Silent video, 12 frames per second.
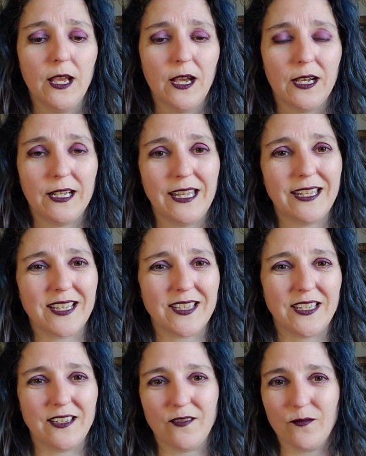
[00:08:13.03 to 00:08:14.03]
it
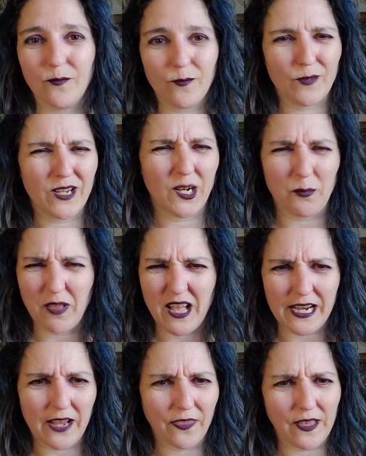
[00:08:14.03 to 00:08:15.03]
doesn't kind of
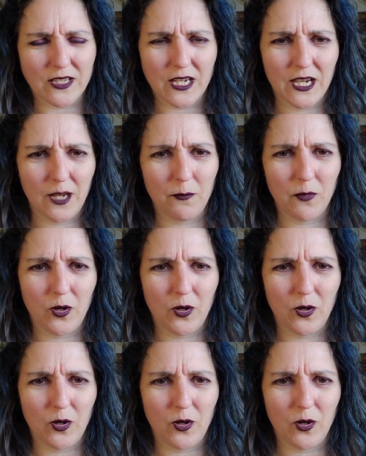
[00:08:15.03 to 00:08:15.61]
block out that time